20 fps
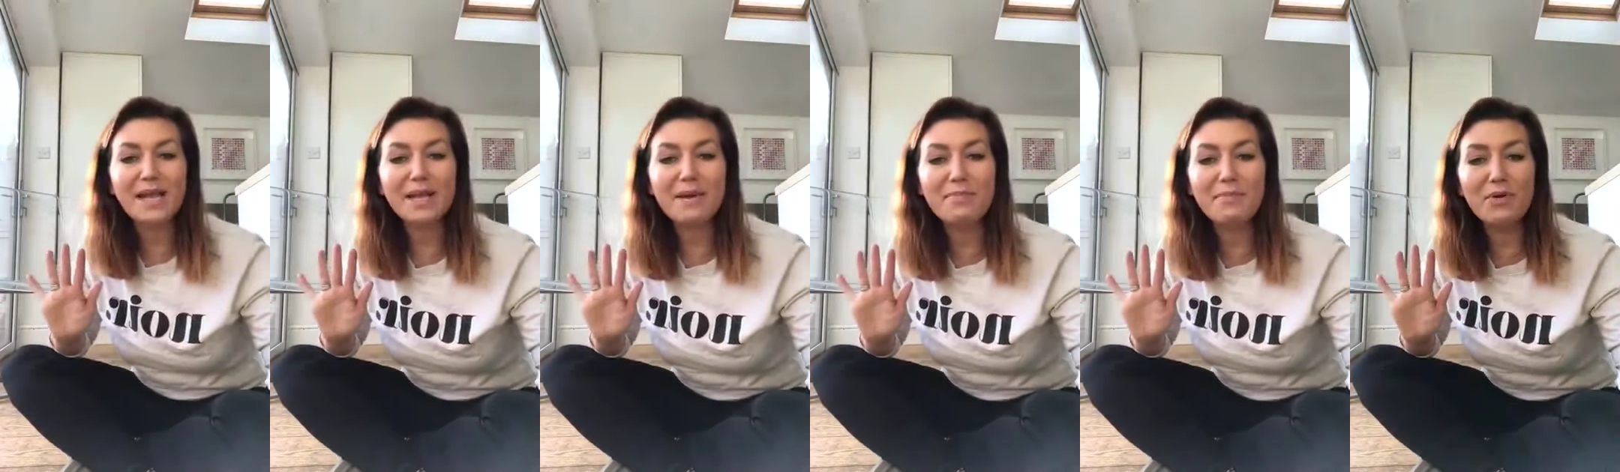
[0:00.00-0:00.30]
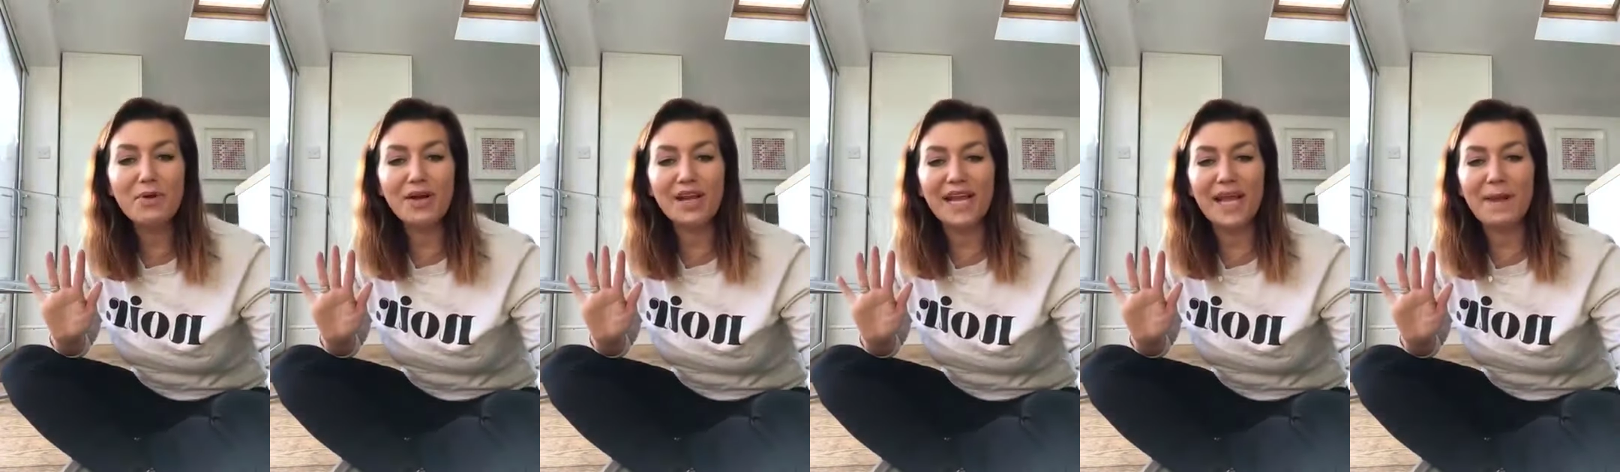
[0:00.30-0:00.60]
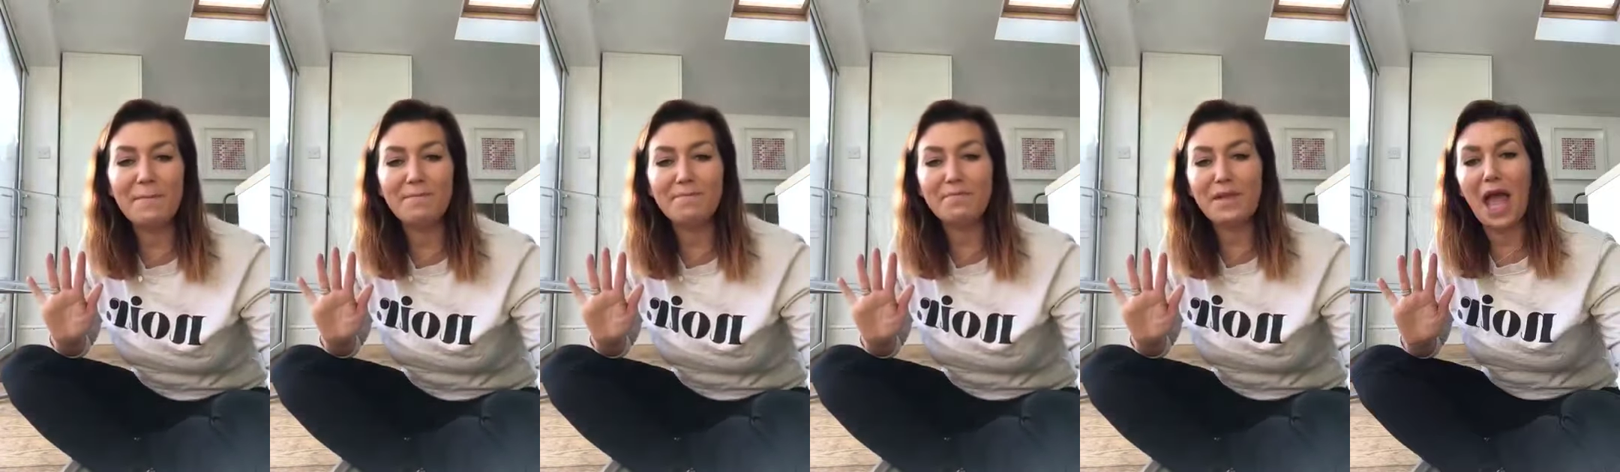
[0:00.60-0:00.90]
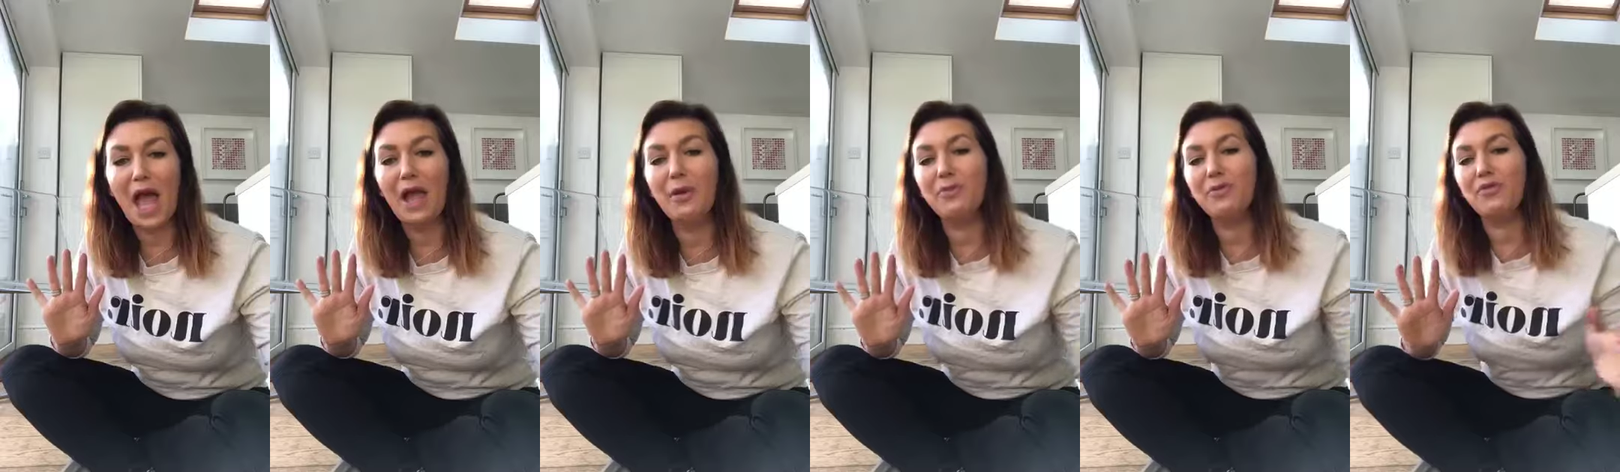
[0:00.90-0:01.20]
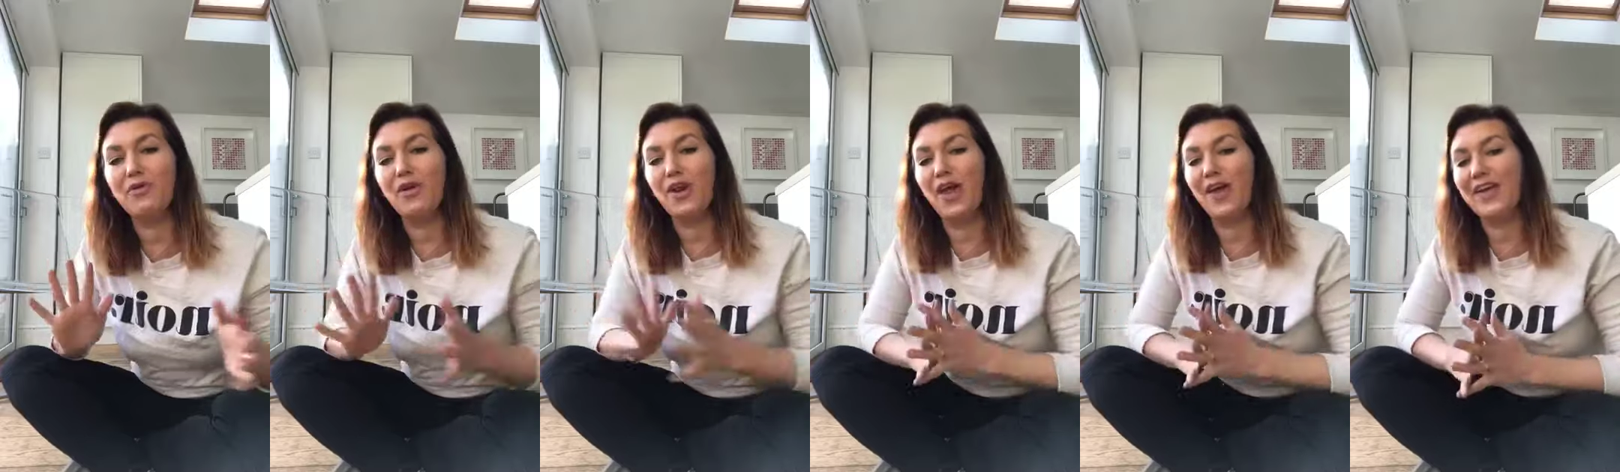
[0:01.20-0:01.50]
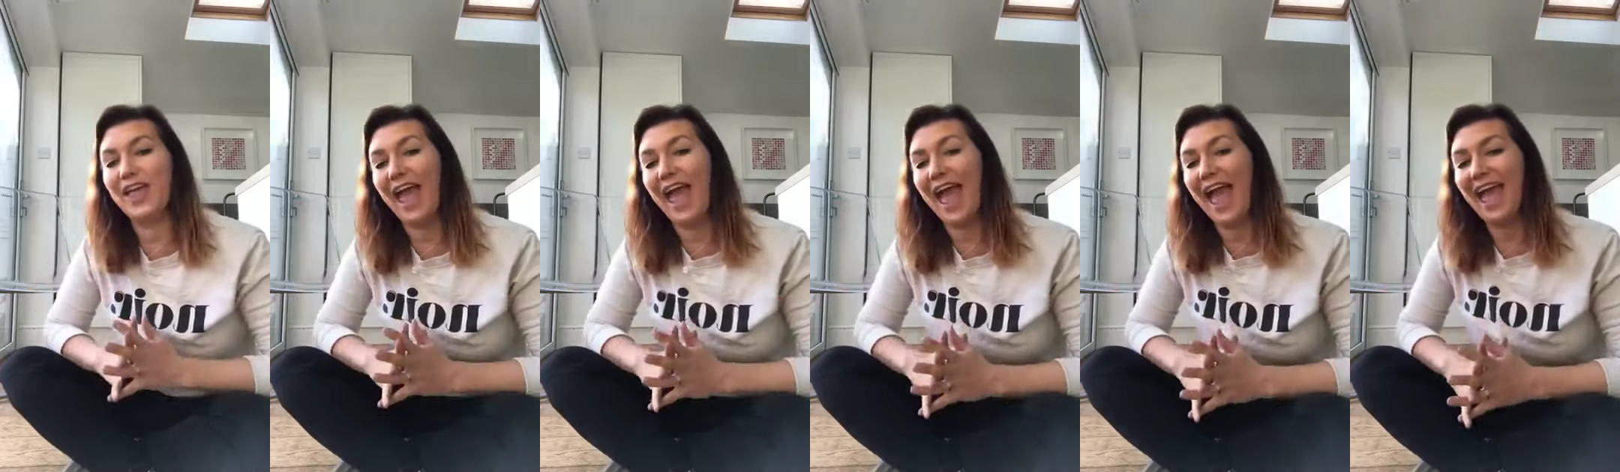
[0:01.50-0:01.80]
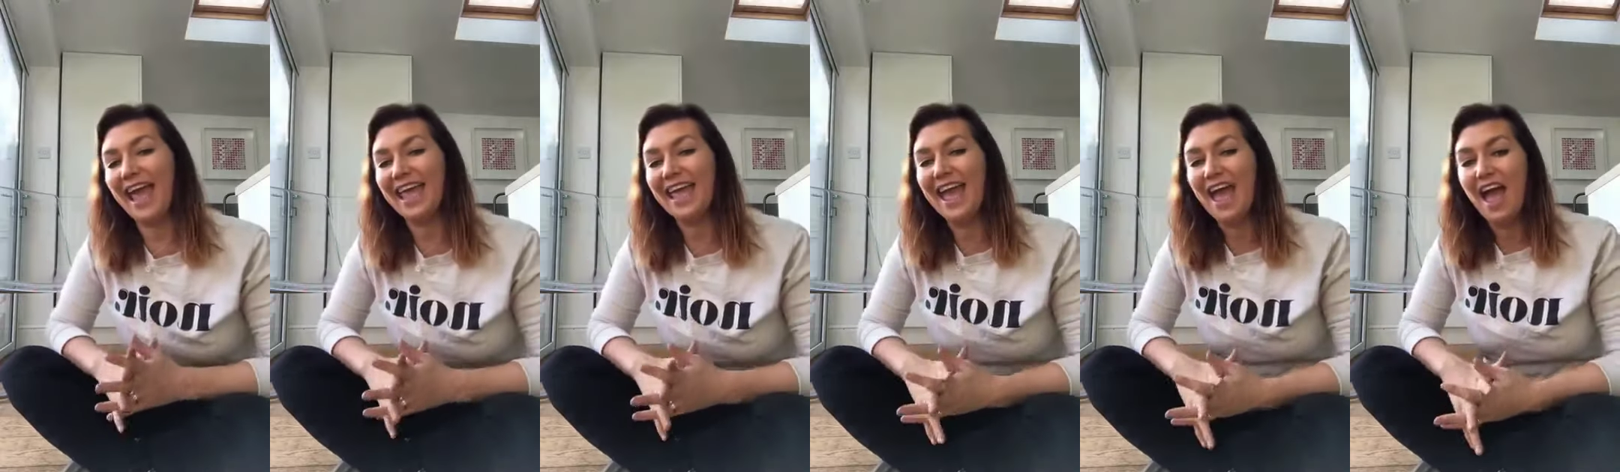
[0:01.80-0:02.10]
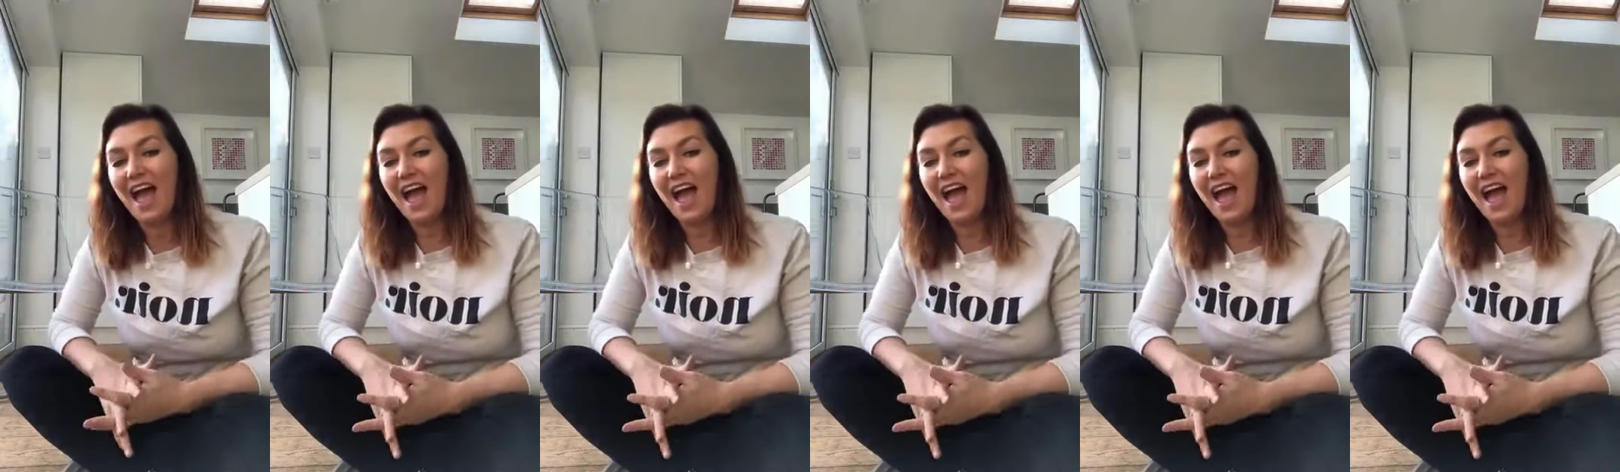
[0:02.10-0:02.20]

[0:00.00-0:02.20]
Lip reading: Good morning. I hope you're all okay.